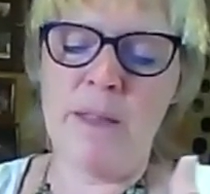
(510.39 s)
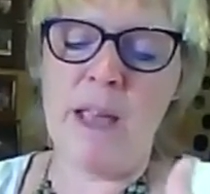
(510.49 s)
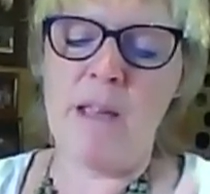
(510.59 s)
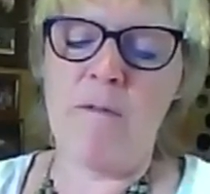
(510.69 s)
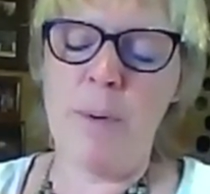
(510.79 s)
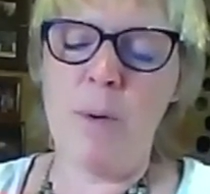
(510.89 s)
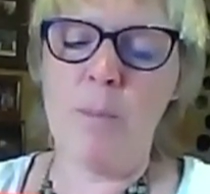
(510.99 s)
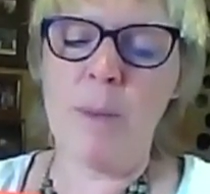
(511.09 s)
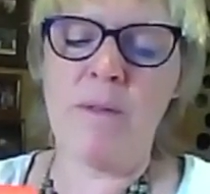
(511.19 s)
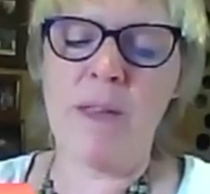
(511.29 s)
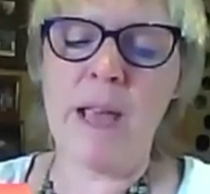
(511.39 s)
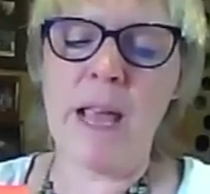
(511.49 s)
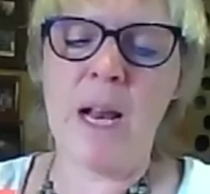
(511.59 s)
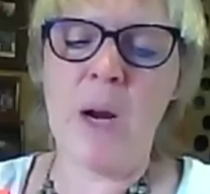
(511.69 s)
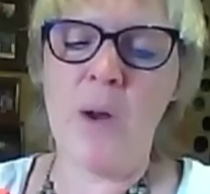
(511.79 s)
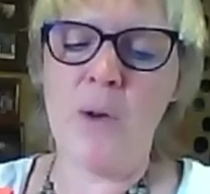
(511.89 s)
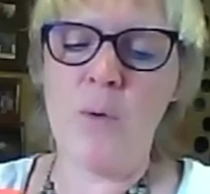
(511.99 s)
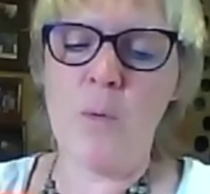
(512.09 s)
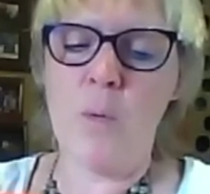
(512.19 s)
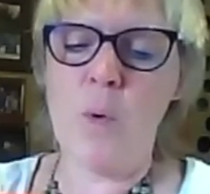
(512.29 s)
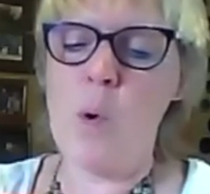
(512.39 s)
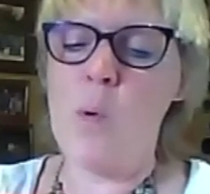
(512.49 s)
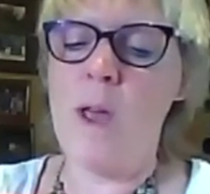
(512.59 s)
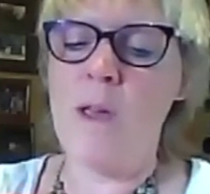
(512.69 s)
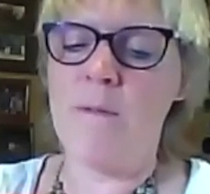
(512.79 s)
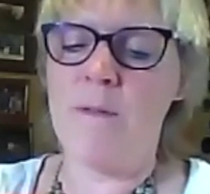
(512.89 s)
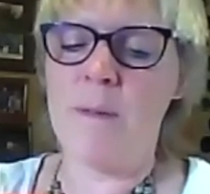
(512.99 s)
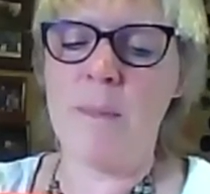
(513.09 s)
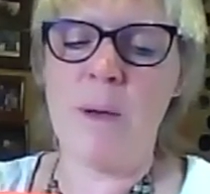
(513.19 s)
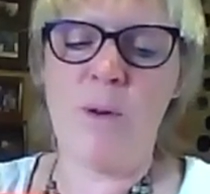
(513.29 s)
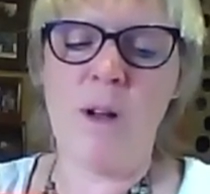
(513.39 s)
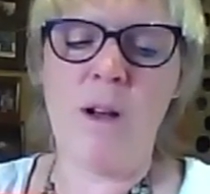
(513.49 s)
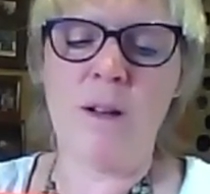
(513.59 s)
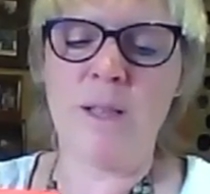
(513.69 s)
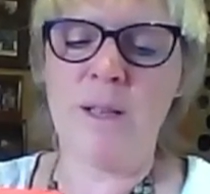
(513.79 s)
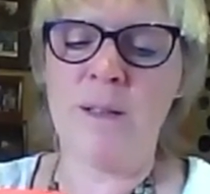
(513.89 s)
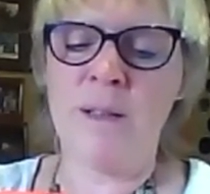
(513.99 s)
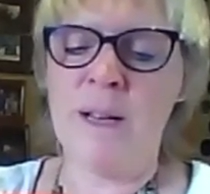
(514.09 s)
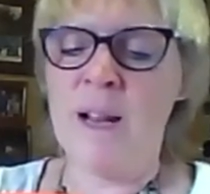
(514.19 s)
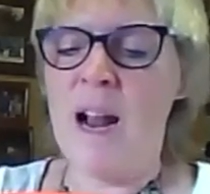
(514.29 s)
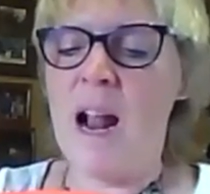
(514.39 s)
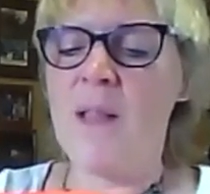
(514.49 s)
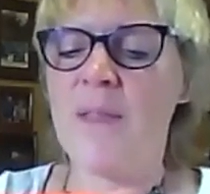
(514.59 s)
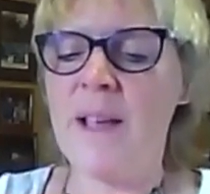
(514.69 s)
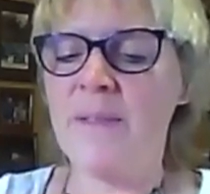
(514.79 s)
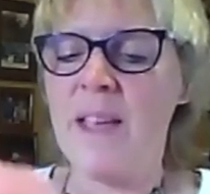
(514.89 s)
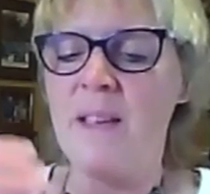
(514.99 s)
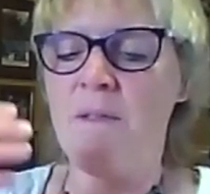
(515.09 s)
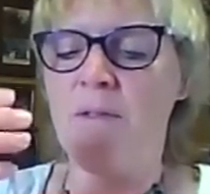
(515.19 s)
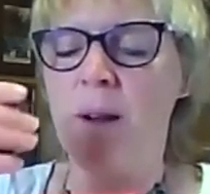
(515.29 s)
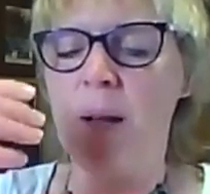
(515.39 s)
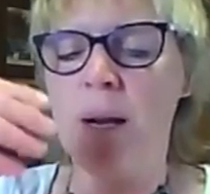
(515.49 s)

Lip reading: They've put PVA glue all over the milk carton. And then they've